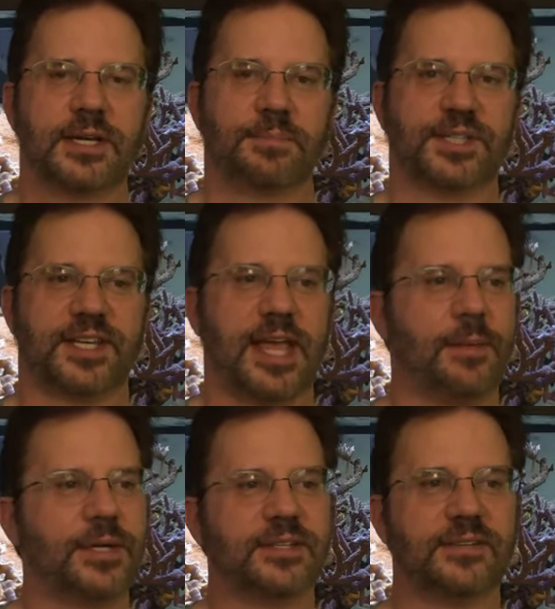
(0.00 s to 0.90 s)
But the
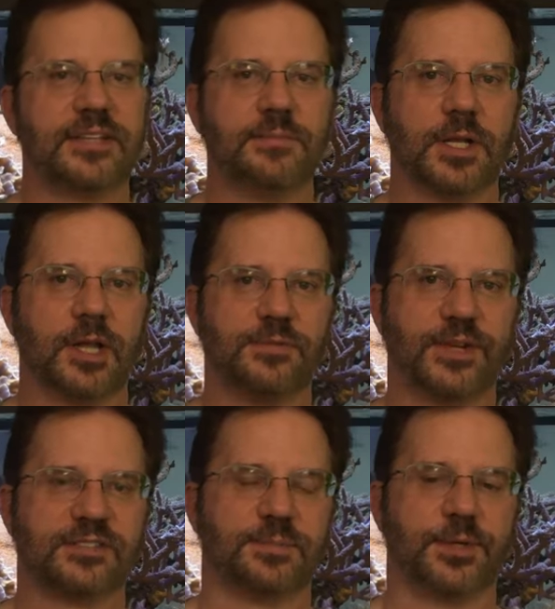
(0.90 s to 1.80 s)
camera does give me a lot of
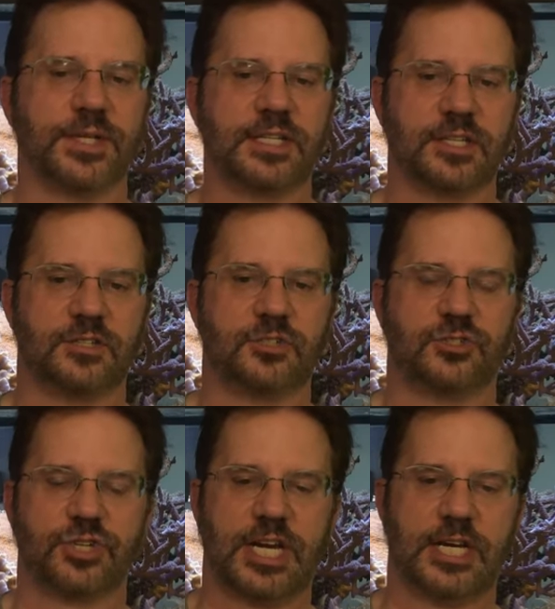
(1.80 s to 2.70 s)
flexibility to
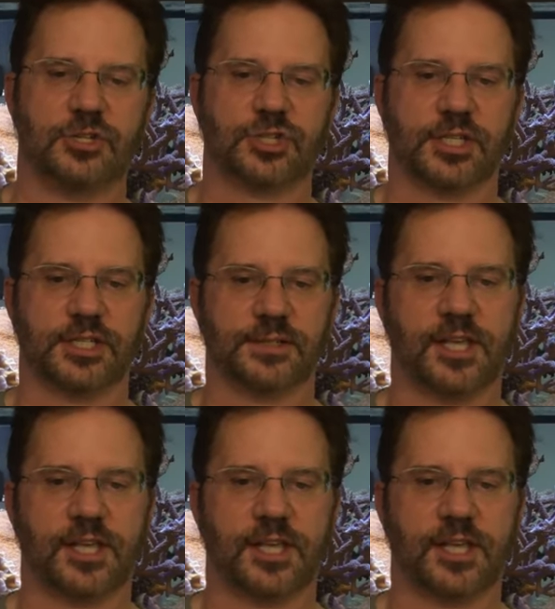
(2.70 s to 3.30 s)
change uh,